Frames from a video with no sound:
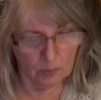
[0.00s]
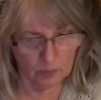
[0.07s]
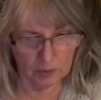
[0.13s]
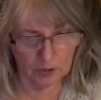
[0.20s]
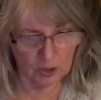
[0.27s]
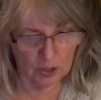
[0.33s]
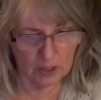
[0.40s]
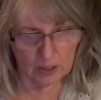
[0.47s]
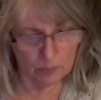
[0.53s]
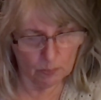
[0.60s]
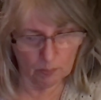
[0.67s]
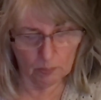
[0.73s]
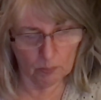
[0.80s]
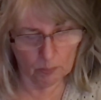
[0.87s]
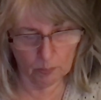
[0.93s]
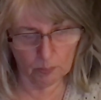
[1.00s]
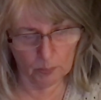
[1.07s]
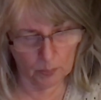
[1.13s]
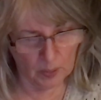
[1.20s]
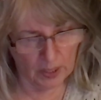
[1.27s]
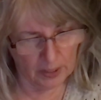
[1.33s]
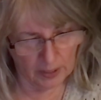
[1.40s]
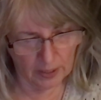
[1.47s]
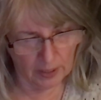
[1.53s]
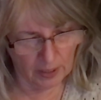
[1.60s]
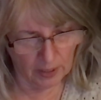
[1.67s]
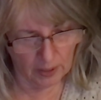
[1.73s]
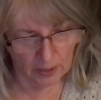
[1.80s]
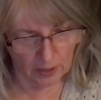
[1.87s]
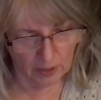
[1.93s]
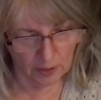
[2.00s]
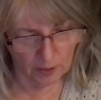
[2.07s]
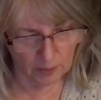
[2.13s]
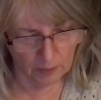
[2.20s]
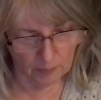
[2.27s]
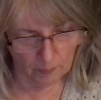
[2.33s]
I'll just plug it in here.